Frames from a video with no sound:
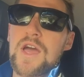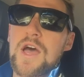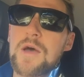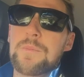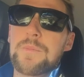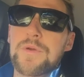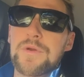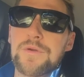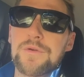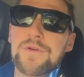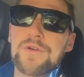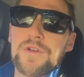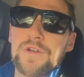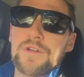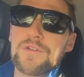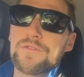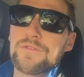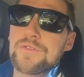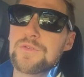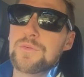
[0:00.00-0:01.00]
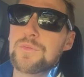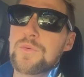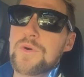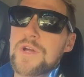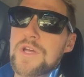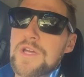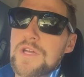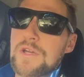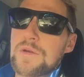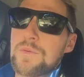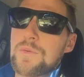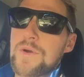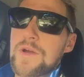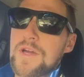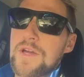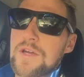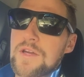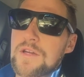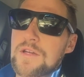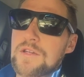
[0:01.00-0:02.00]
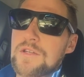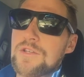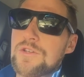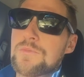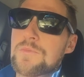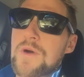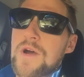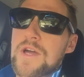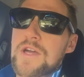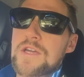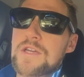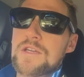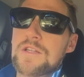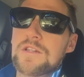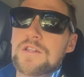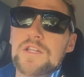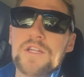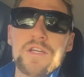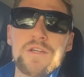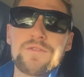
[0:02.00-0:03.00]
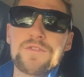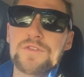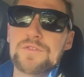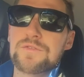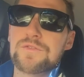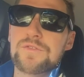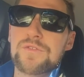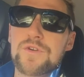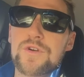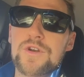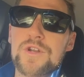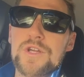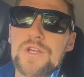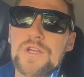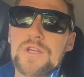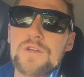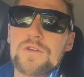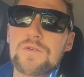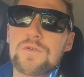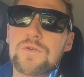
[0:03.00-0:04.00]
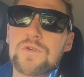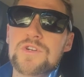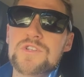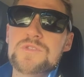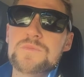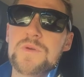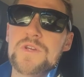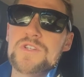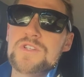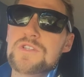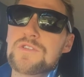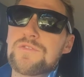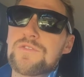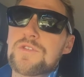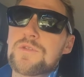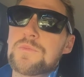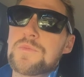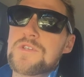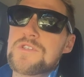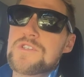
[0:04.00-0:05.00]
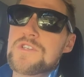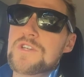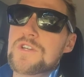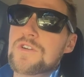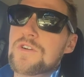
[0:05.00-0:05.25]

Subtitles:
a period of the week where you may leave it free, or especially for the busier